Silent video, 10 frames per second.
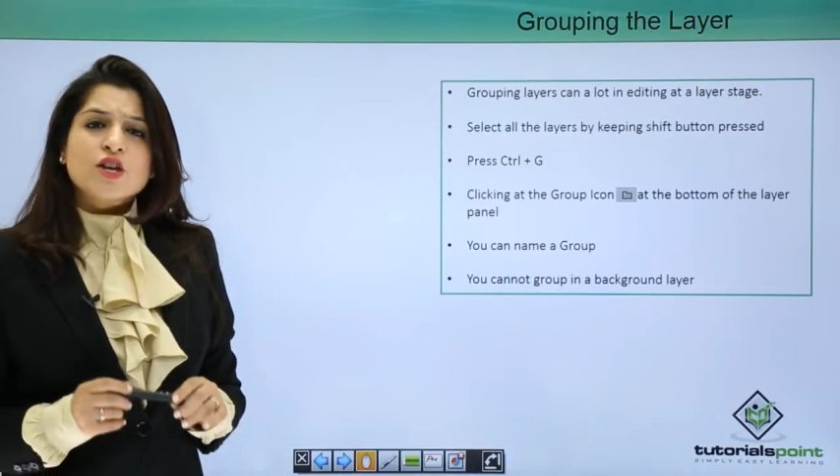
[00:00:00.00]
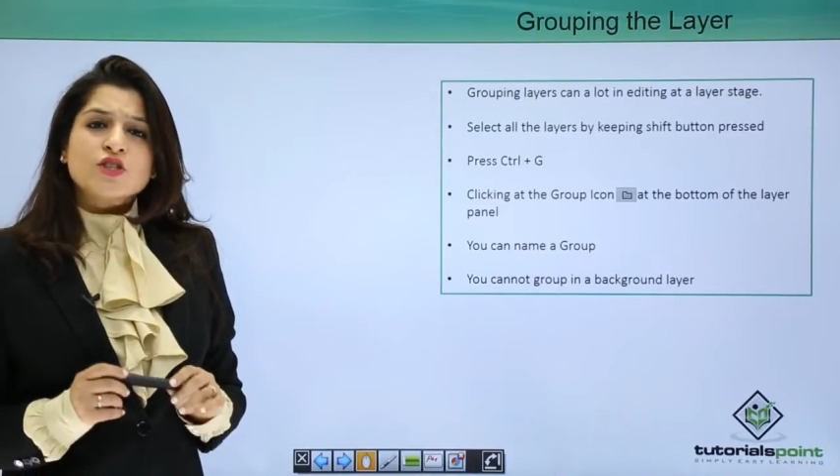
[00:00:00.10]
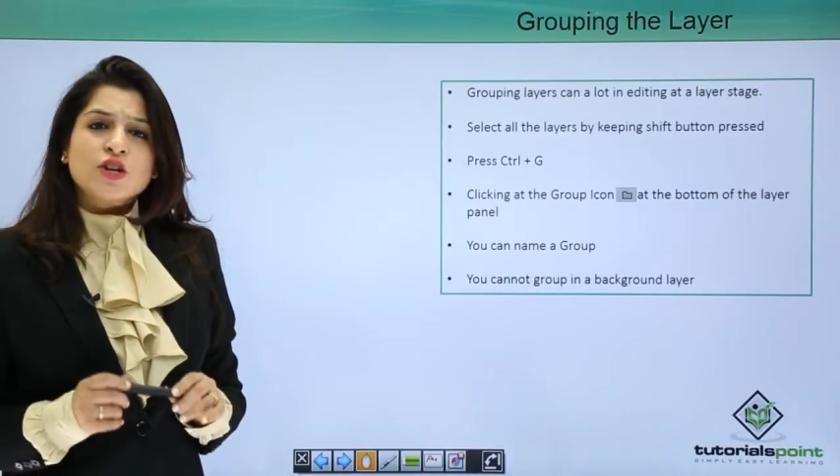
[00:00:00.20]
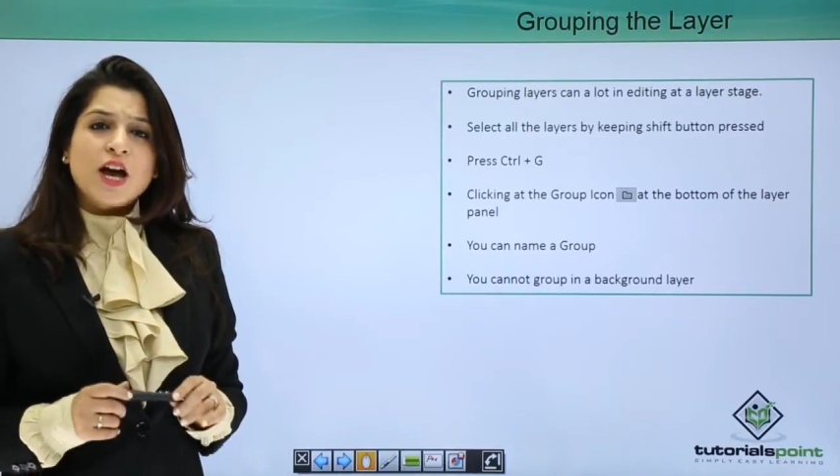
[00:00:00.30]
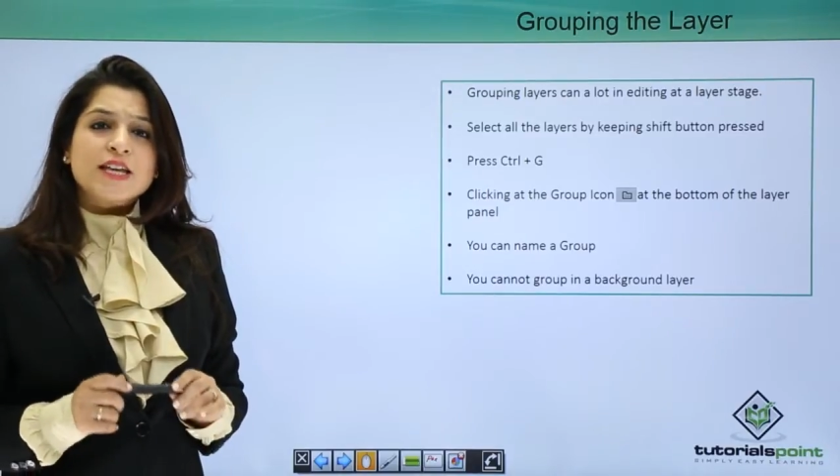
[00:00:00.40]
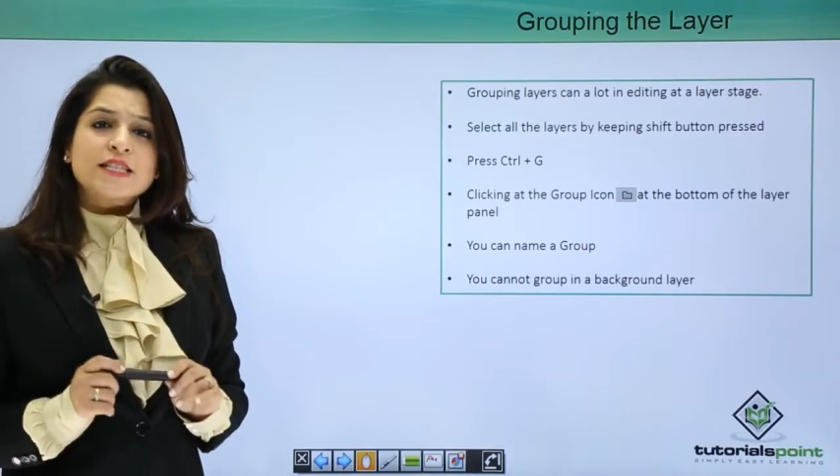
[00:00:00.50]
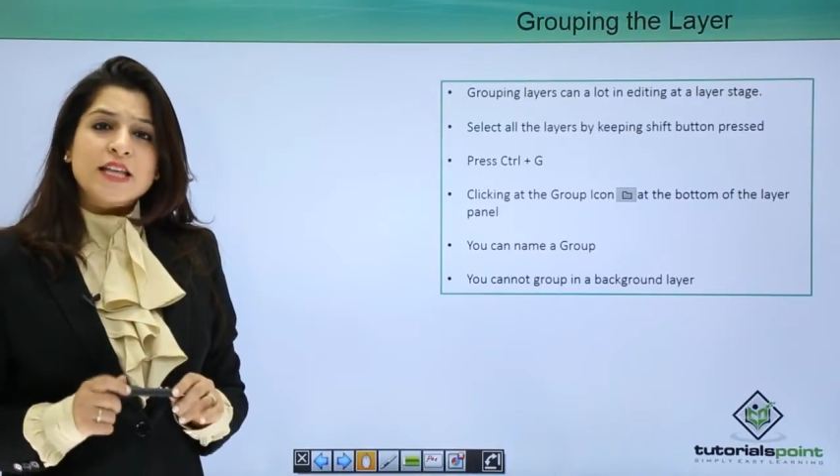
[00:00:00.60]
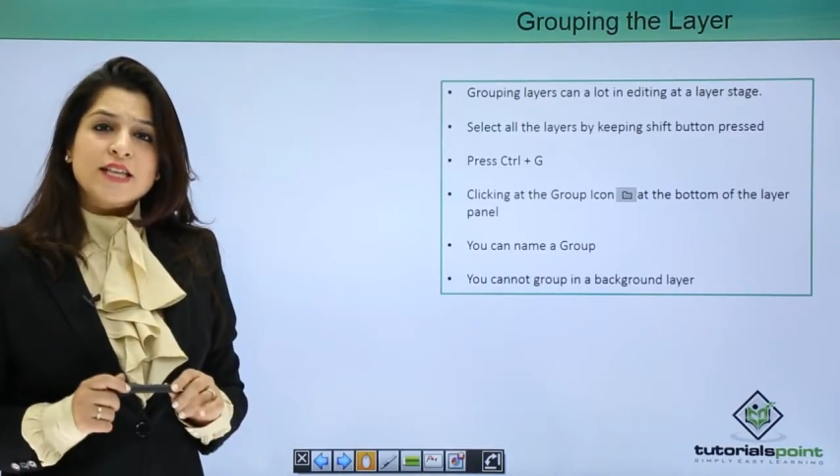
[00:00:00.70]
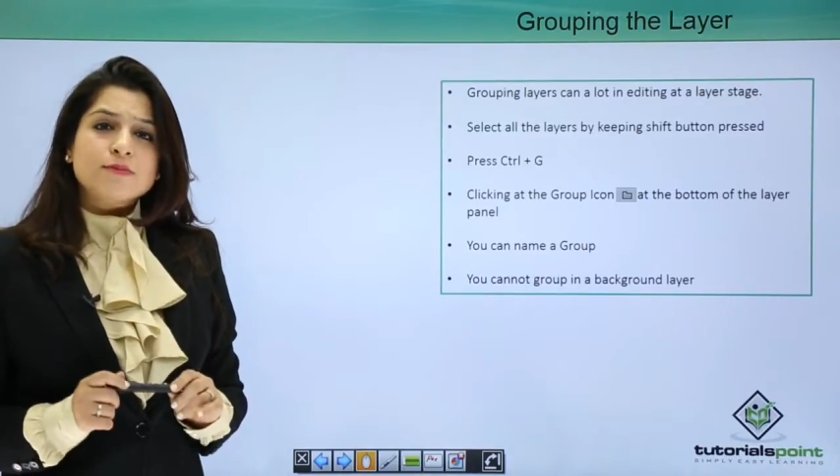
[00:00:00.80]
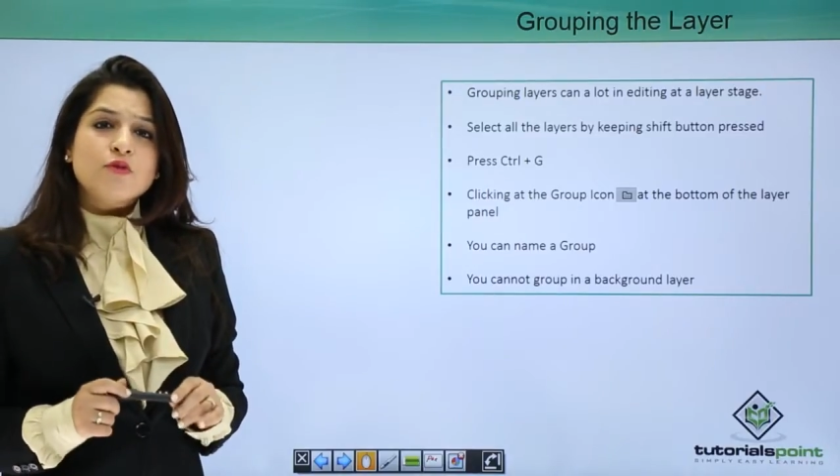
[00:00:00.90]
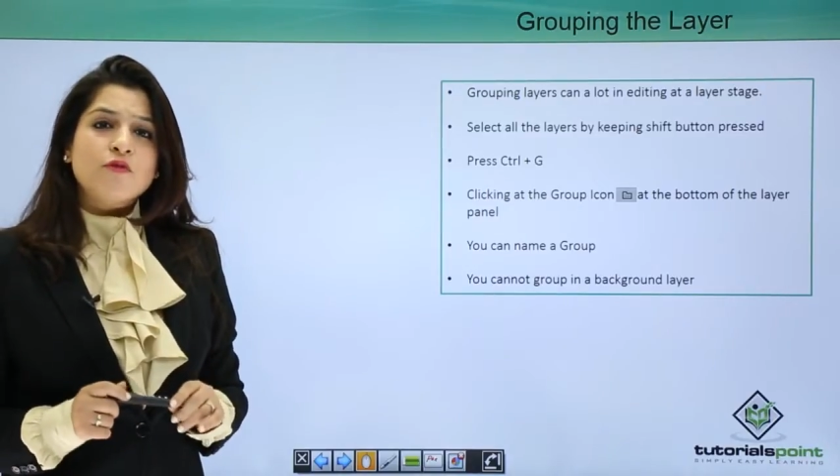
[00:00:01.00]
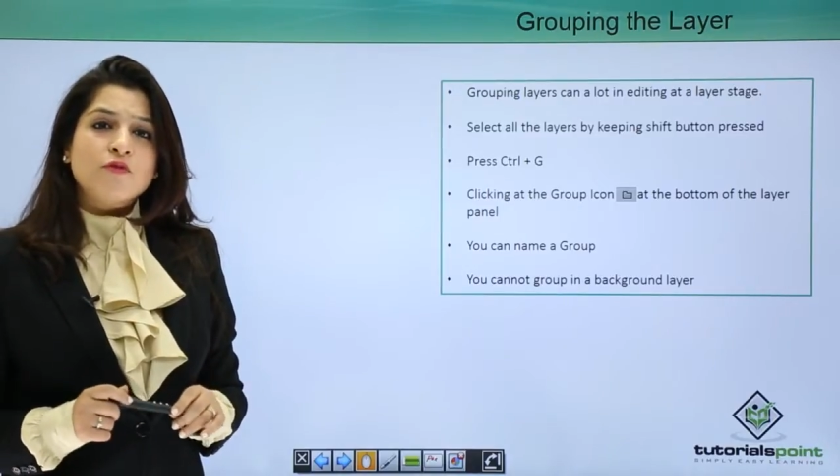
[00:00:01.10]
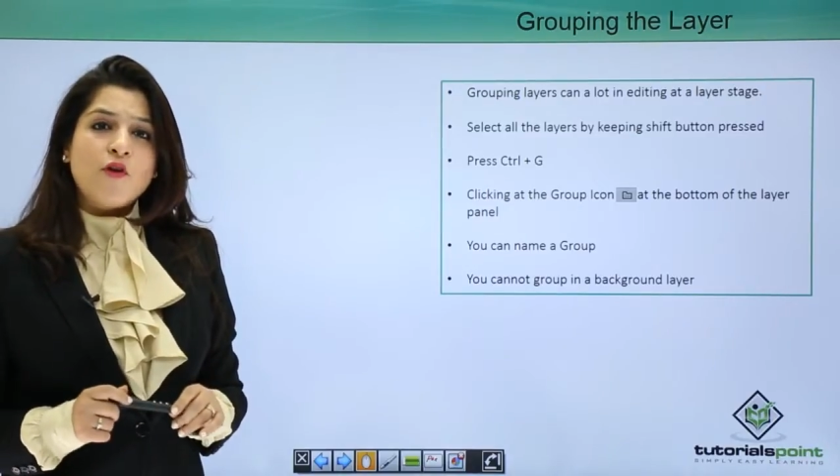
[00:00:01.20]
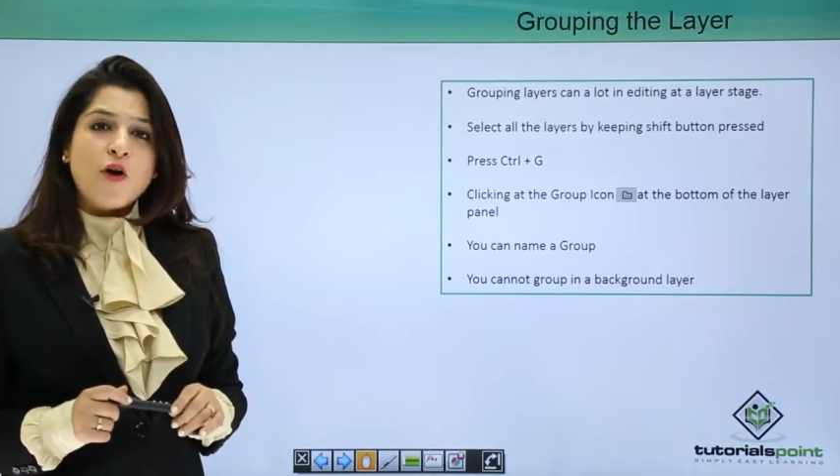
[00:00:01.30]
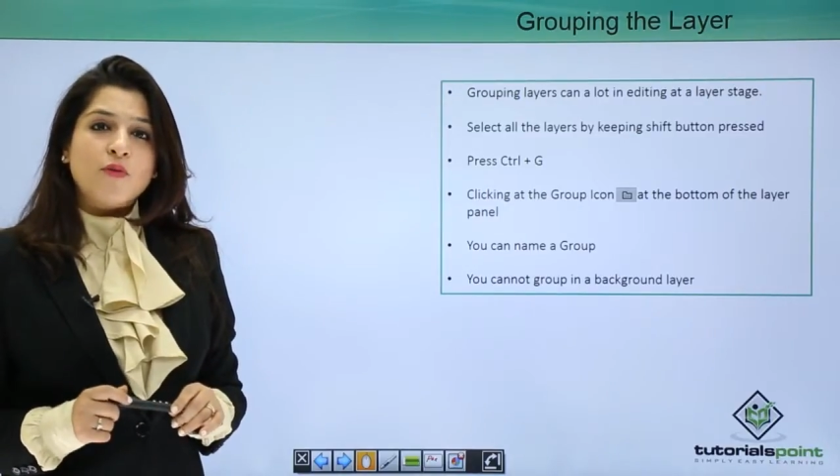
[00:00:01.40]
So guys, let's move
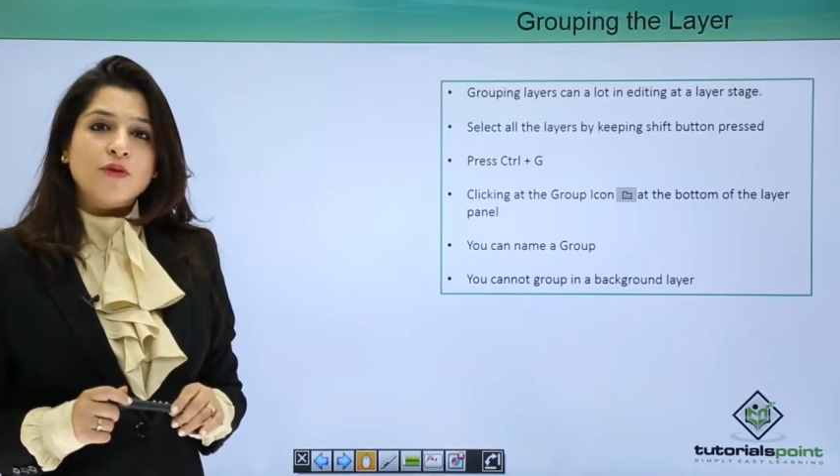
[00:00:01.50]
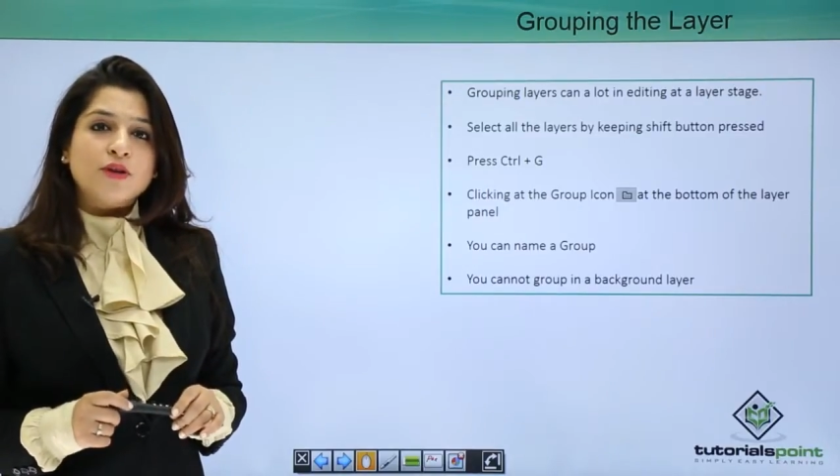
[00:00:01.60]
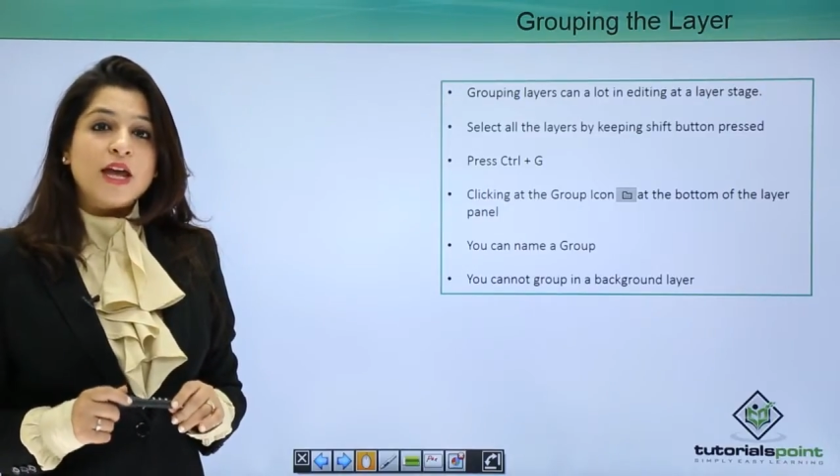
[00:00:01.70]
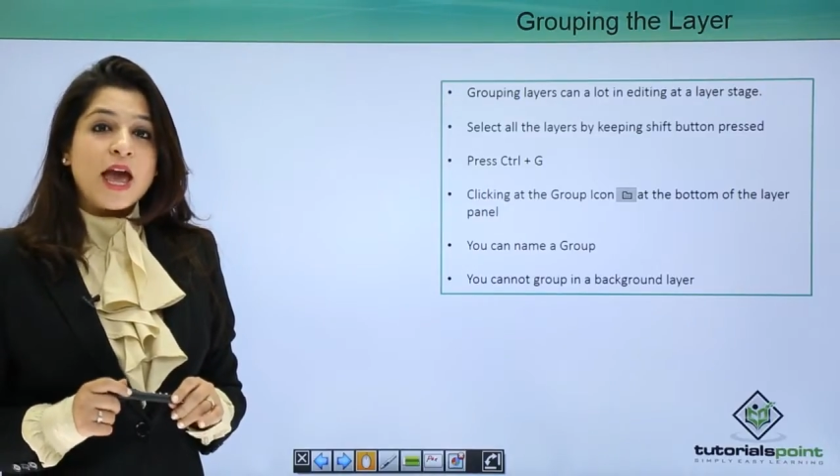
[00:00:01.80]
forward